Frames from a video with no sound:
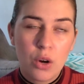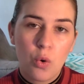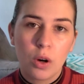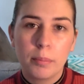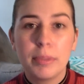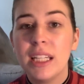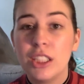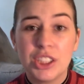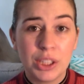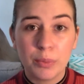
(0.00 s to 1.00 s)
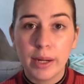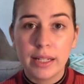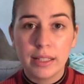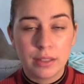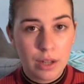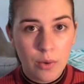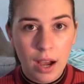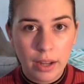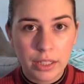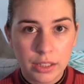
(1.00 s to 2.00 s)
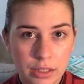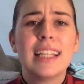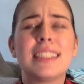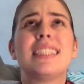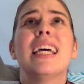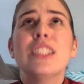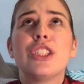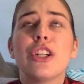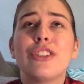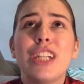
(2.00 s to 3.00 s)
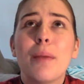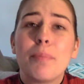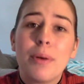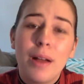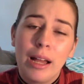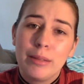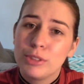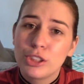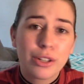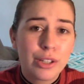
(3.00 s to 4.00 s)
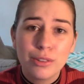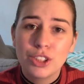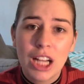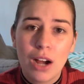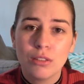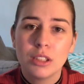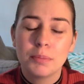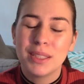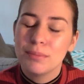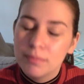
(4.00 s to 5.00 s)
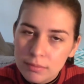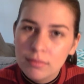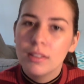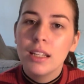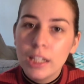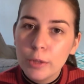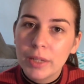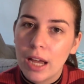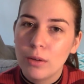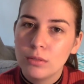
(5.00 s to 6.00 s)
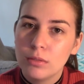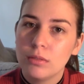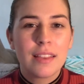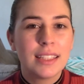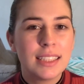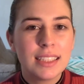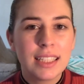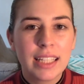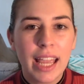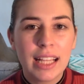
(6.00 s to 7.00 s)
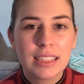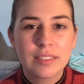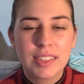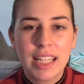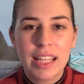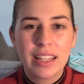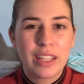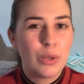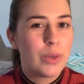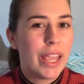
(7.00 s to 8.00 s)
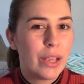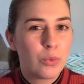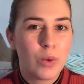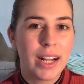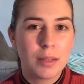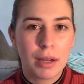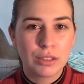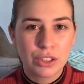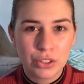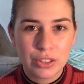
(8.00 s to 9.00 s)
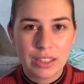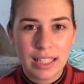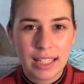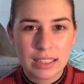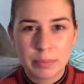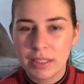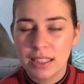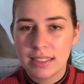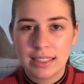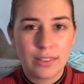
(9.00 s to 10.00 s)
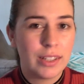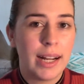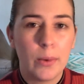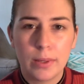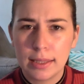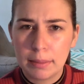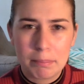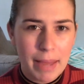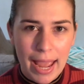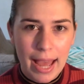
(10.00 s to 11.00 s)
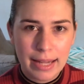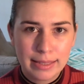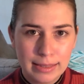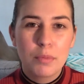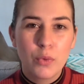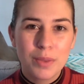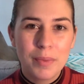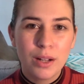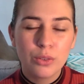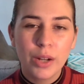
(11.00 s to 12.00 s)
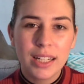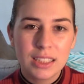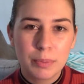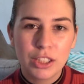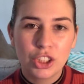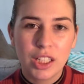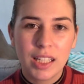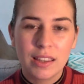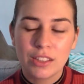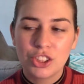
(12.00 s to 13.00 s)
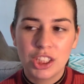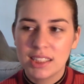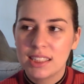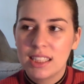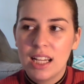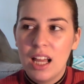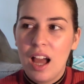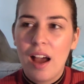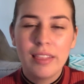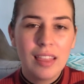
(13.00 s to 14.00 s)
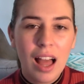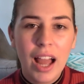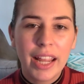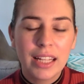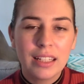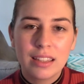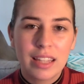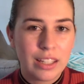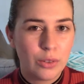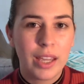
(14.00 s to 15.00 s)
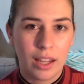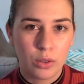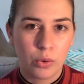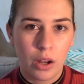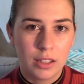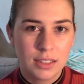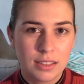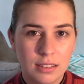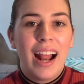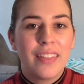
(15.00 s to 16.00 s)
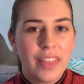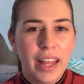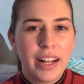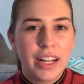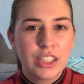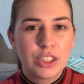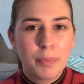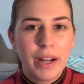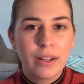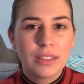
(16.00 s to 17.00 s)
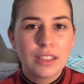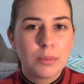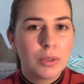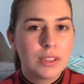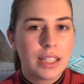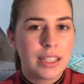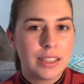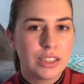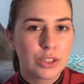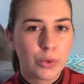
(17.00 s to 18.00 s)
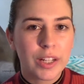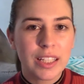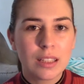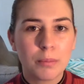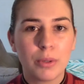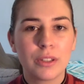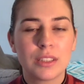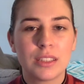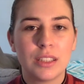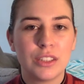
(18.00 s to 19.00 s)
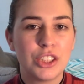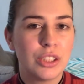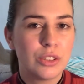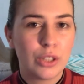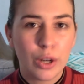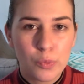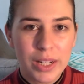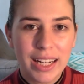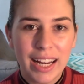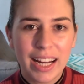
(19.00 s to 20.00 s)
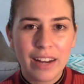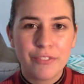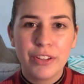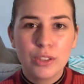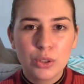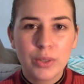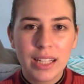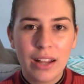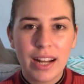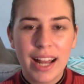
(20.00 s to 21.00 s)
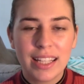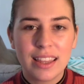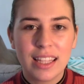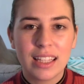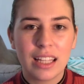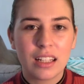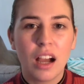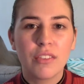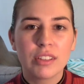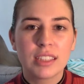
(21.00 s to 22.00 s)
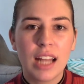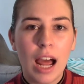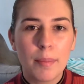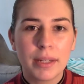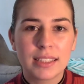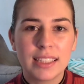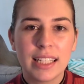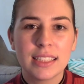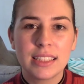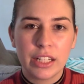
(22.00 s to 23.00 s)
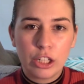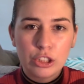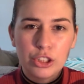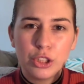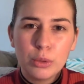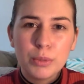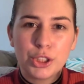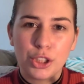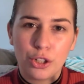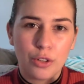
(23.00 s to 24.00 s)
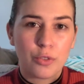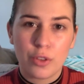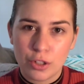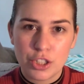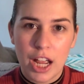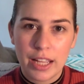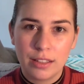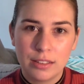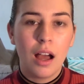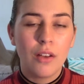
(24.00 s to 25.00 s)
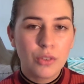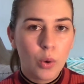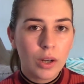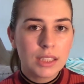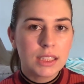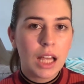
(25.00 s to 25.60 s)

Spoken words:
or PG rated, no higher. Censorship! I'm sure you shout, but hear me out. This isn't a case of saying that you can't write about certain things because they're inherently bad. But with middle grade especially, there's just a line that you can't cross. At that age, parents are most likely screening the books their children are reading and filtering out anything that covers topics they consider too mature for their child. Of course,